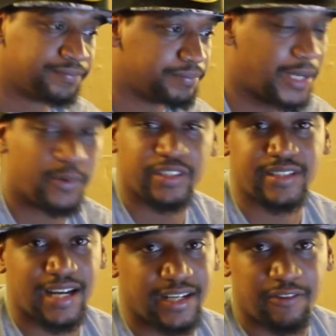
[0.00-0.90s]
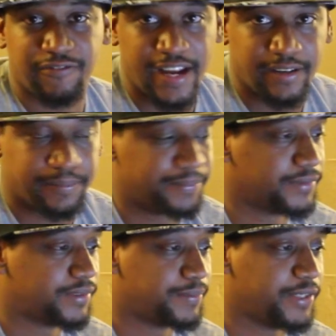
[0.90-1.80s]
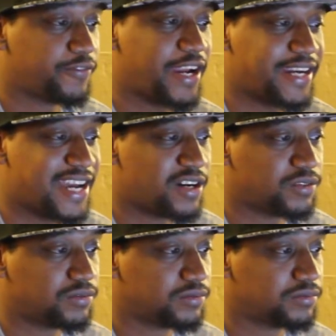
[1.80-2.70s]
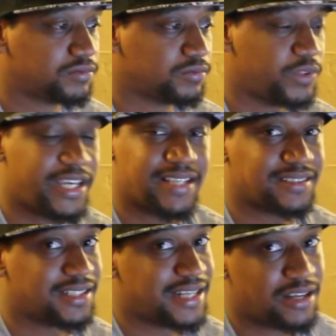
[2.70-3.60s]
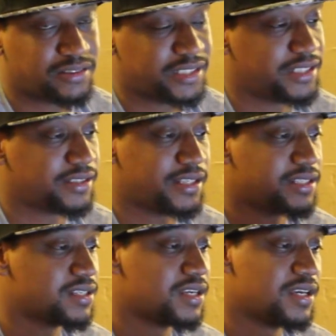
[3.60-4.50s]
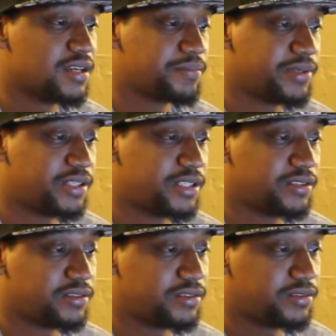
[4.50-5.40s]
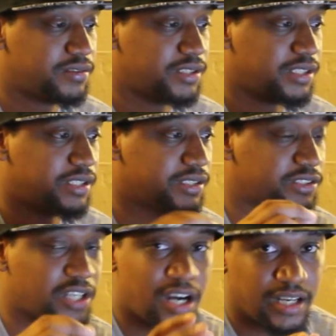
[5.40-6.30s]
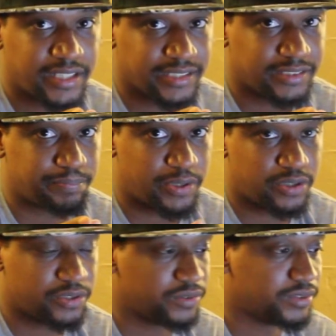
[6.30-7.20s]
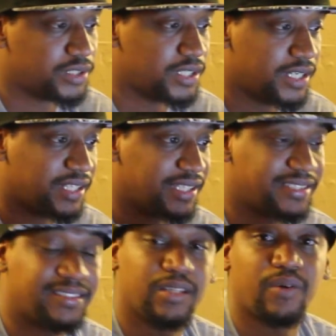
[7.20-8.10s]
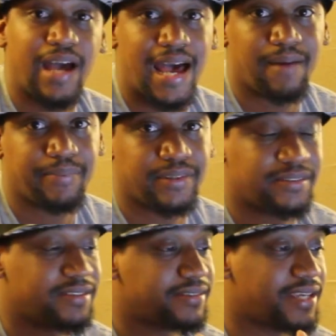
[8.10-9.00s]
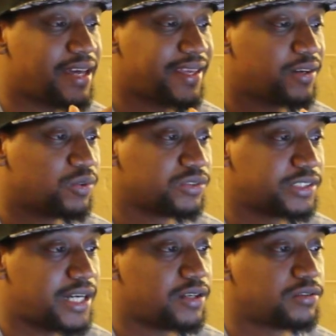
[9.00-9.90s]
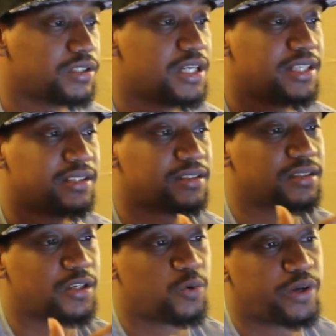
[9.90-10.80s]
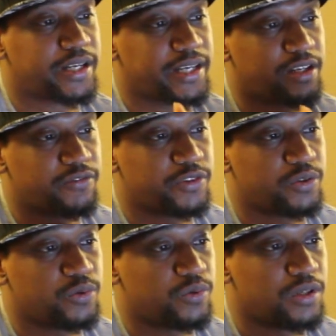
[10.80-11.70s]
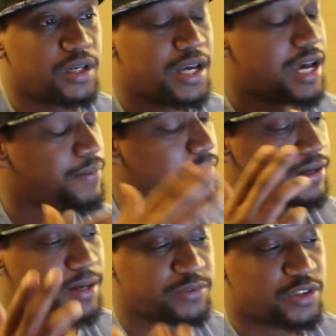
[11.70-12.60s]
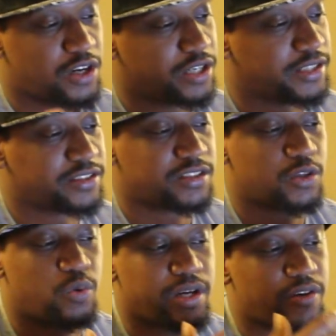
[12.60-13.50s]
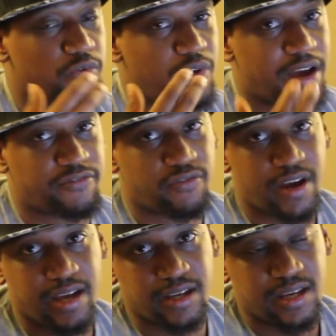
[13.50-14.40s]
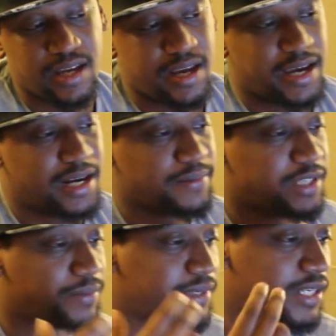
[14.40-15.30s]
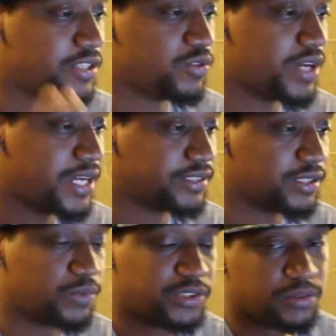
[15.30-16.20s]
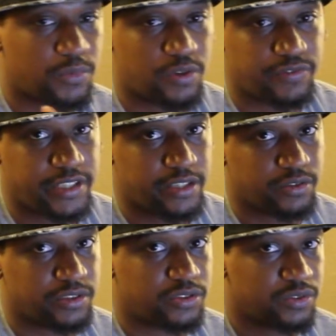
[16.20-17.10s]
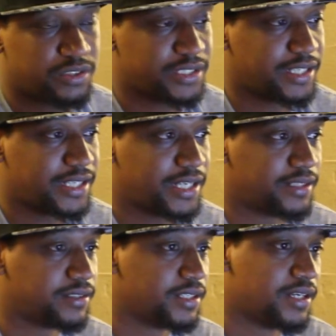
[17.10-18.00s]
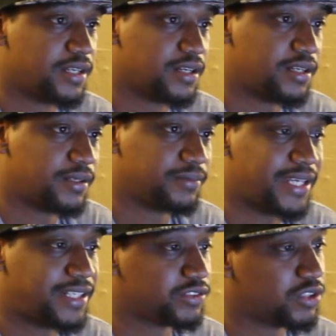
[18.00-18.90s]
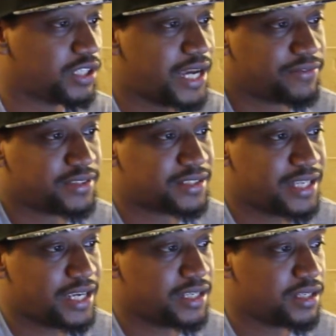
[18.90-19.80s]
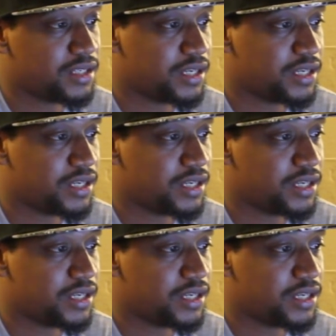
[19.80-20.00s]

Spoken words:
Mayweather's not gonna fight him. I mean, right now, he hasn't announced anything, but the talk is Berto. Let's see what happens. Let's see how that goes down. This is a quick interview. I mean, I'm sorry. This is a quick rant, and I'm gonna be hitting you guys up with some more videos as soon as I can. That is all I have to say.